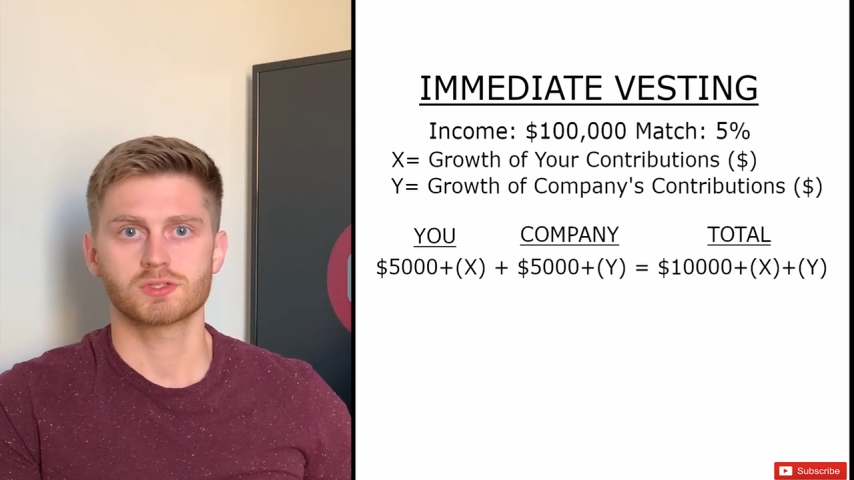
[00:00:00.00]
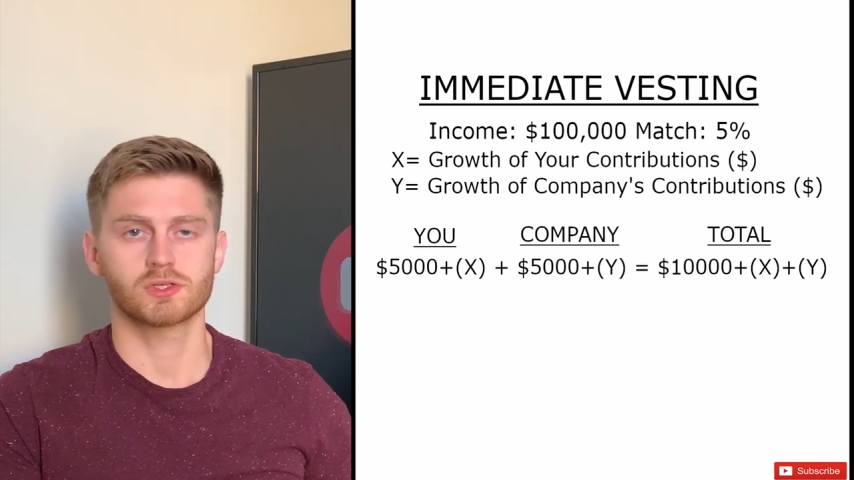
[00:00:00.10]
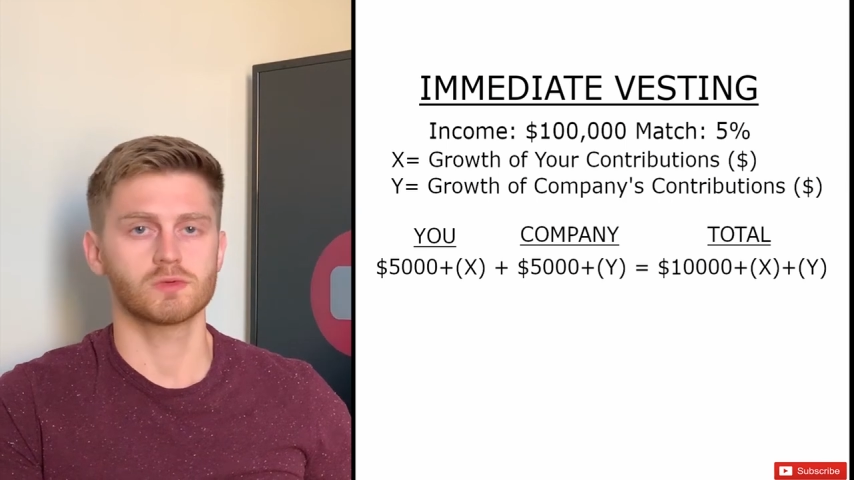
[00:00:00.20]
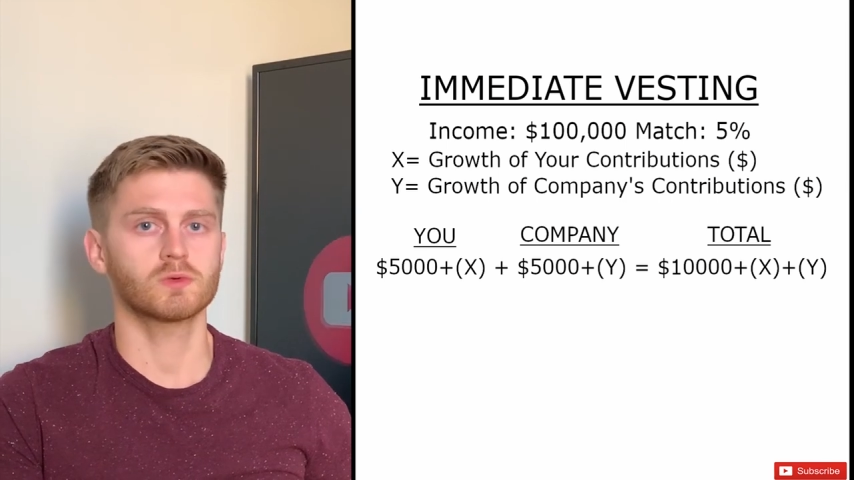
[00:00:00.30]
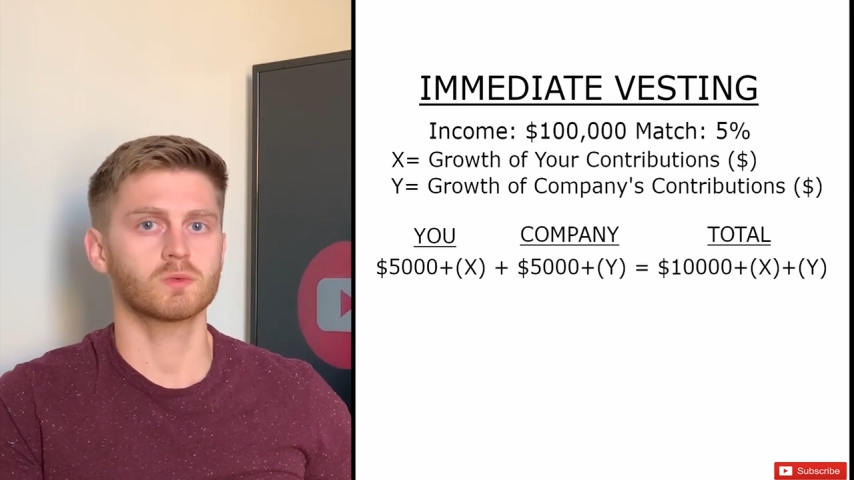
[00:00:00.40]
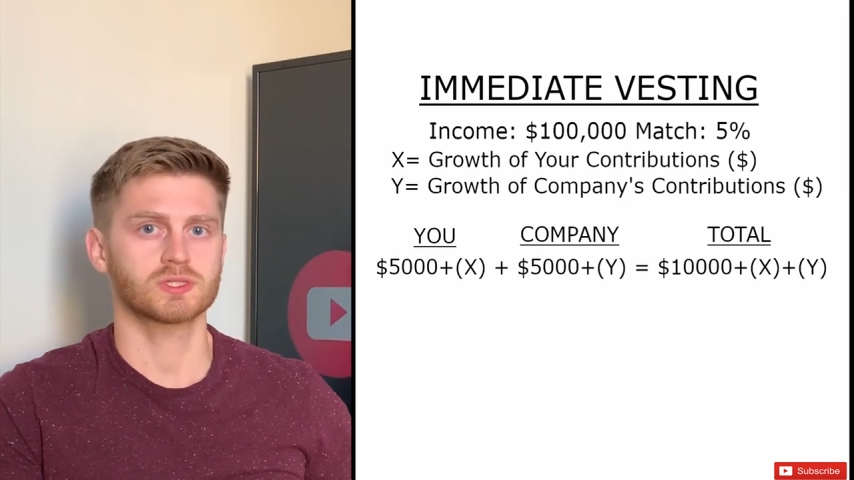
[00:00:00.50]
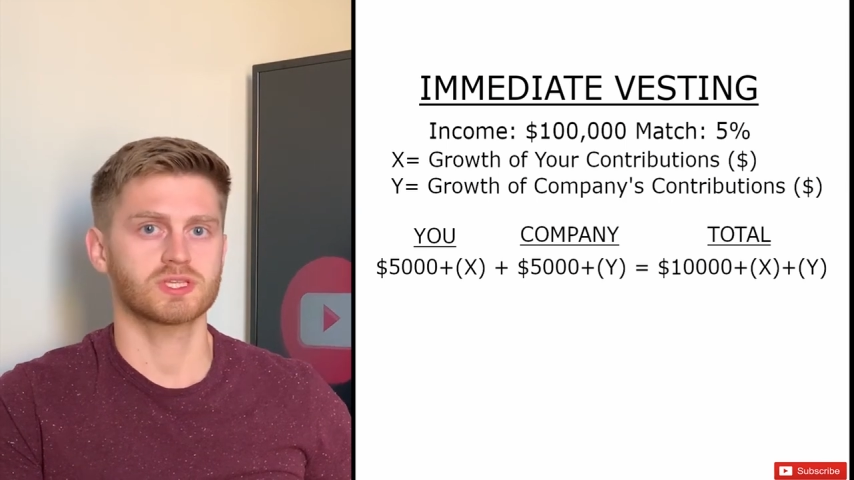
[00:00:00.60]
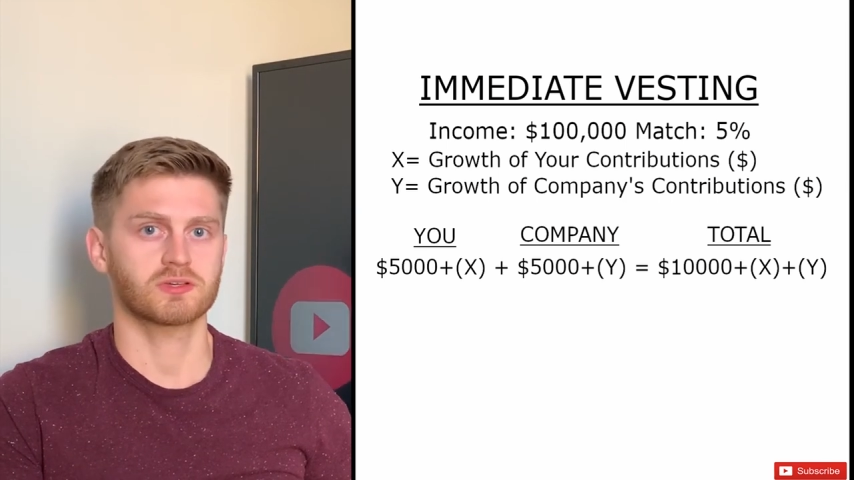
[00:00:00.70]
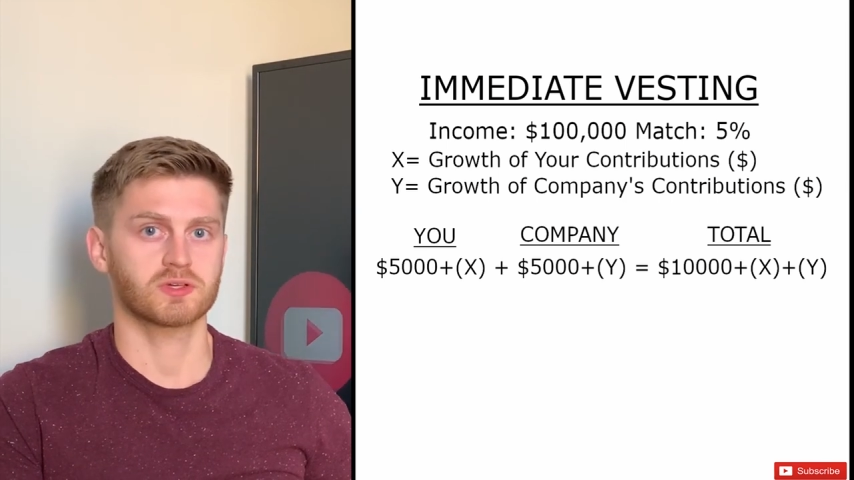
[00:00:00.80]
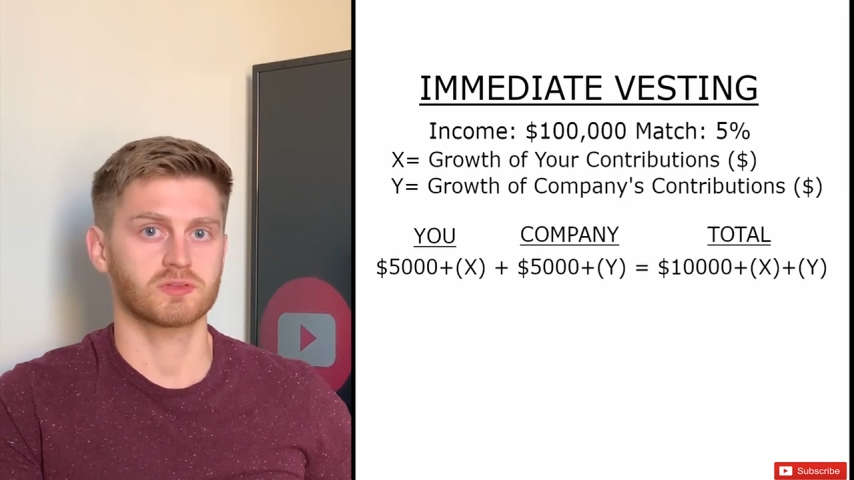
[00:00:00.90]
So you would want
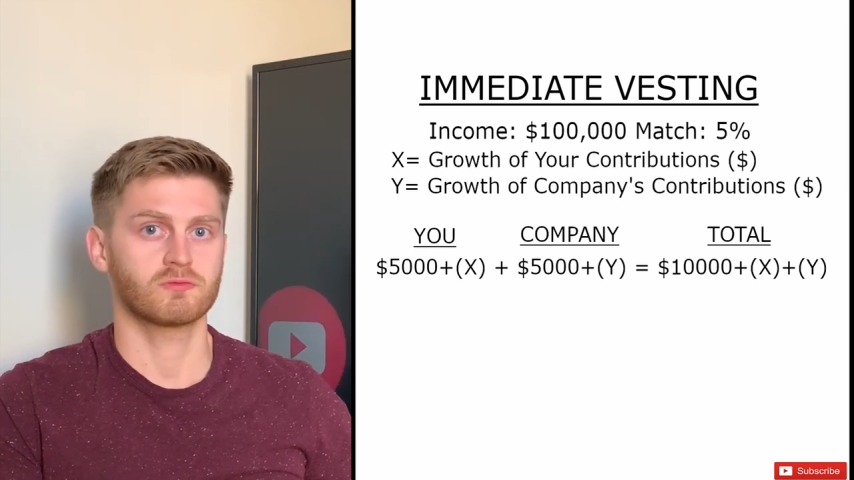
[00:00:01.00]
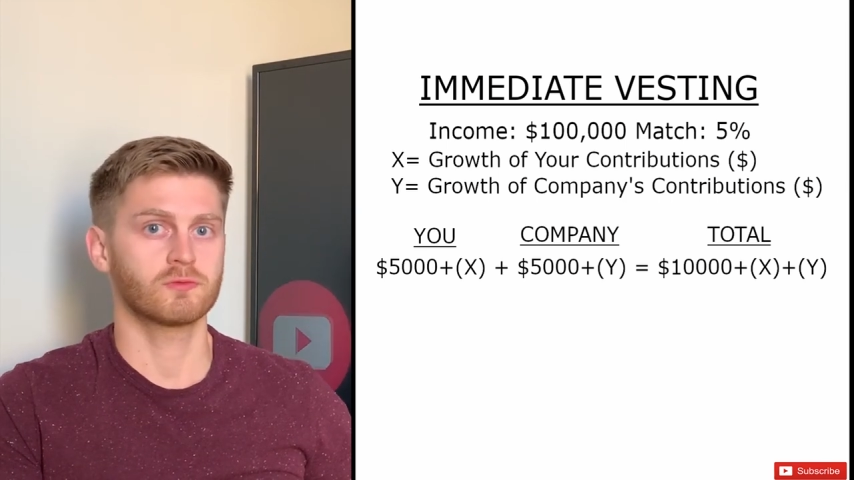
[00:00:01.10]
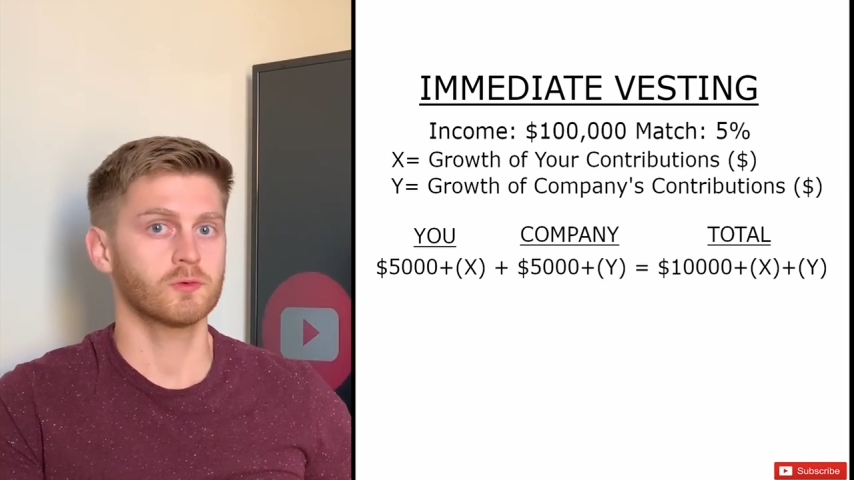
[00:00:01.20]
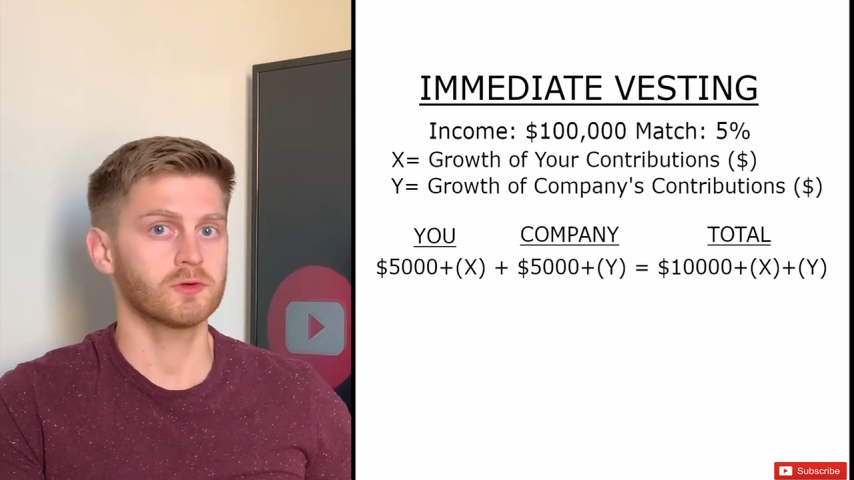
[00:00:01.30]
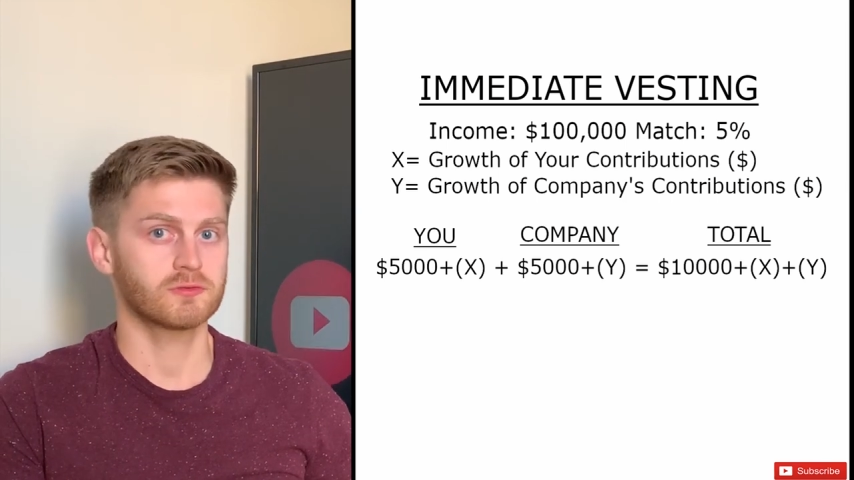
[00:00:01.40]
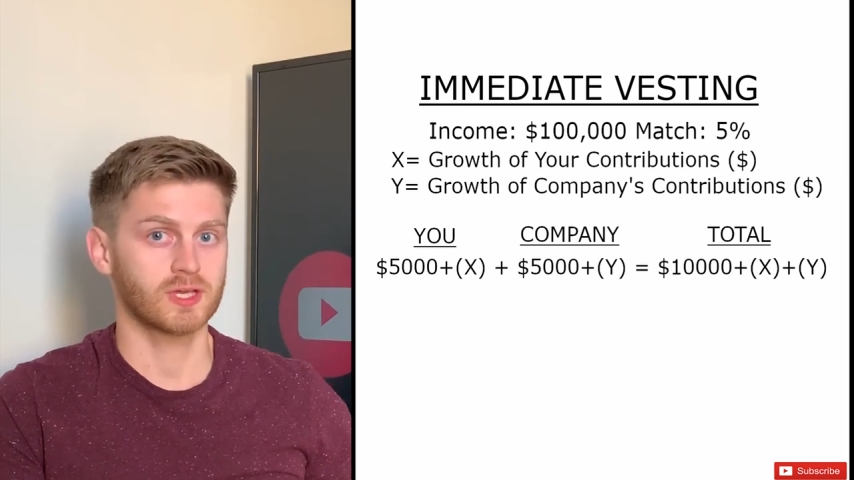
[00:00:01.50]
to take full